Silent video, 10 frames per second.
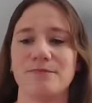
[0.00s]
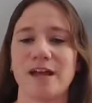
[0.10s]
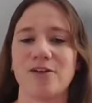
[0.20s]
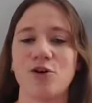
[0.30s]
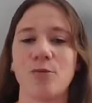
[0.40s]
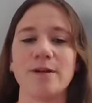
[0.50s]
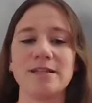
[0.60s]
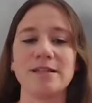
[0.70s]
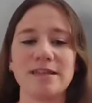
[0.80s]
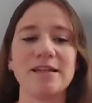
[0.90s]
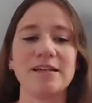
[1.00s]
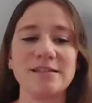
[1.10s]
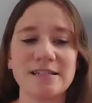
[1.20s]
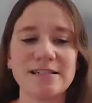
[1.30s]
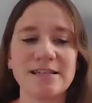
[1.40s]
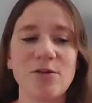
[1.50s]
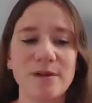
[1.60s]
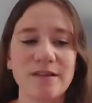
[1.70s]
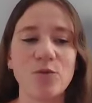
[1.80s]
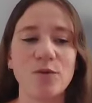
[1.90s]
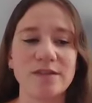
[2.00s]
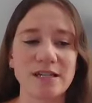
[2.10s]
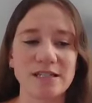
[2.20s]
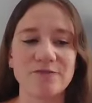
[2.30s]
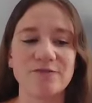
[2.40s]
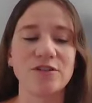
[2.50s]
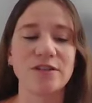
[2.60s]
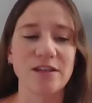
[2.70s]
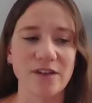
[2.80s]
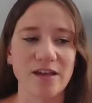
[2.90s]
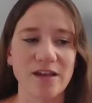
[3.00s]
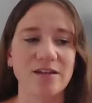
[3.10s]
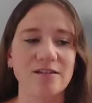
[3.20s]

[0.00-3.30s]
I don't know, but it did tell me like what they did for a living.